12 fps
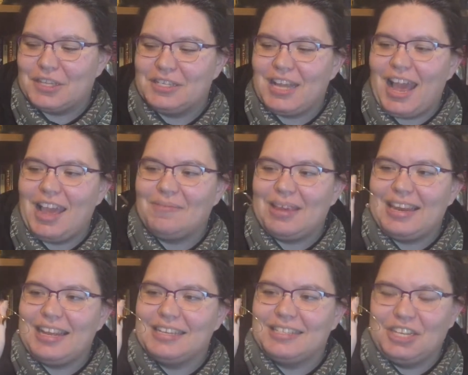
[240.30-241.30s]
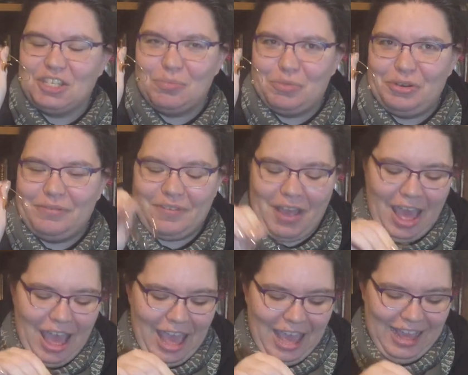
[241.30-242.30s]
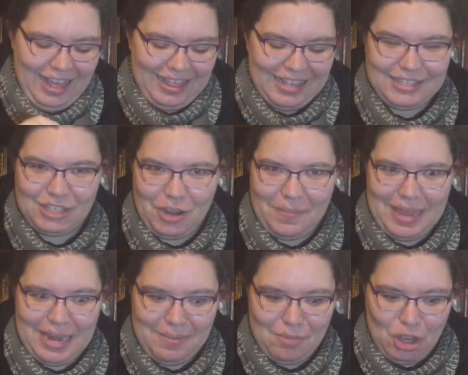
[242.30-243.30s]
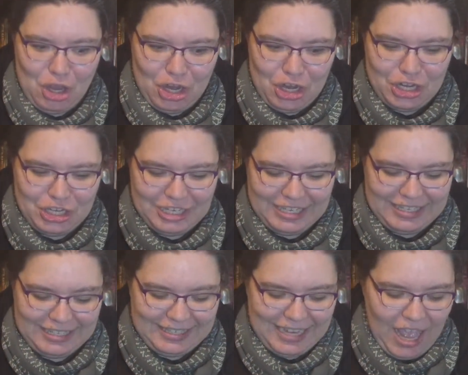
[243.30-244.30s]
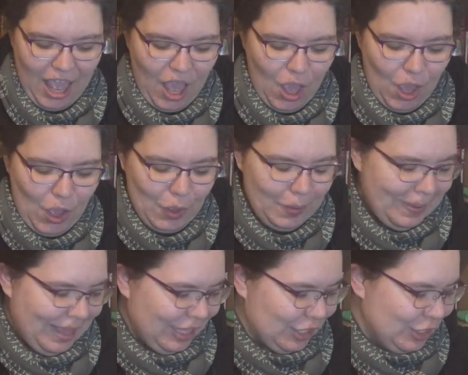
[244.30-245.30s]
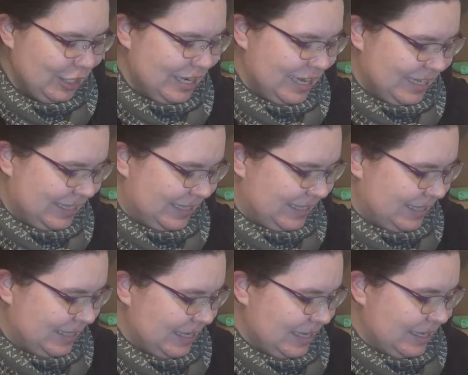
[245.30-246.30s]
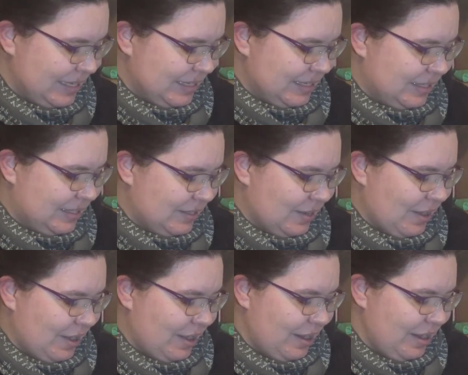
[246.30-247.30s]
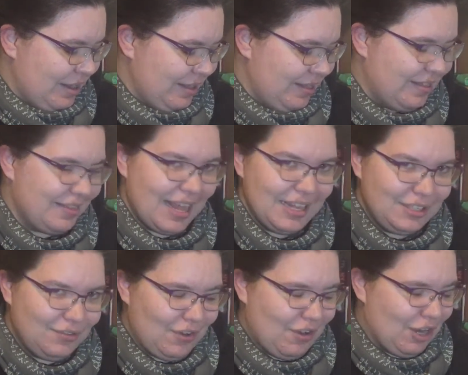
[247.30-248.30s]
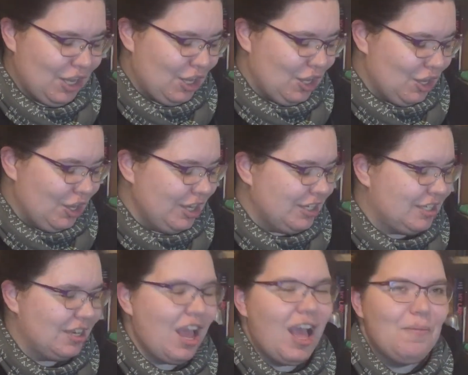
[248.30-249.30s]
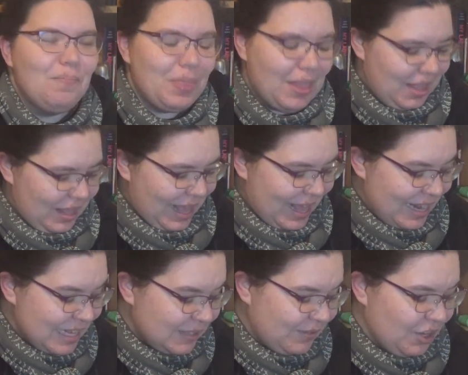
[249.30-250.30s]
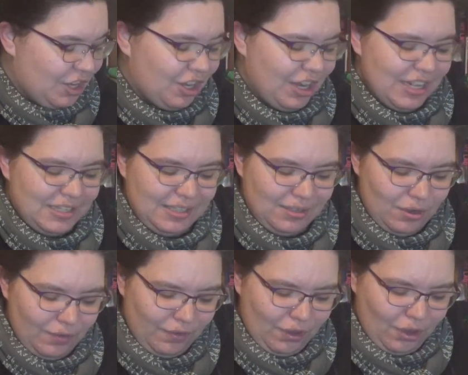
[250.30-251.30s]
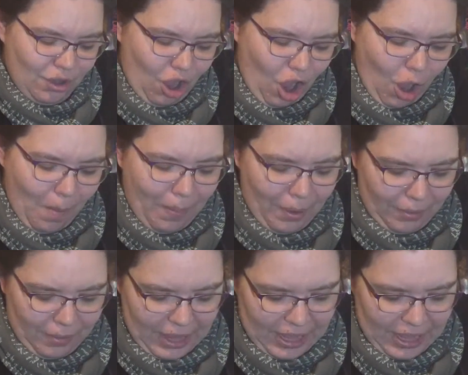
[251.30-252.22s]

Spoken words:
because I am getting such a moon vibe. There's so many moons. Oh my goodness. So that's very cute. It is very cute. It's sort of coppery,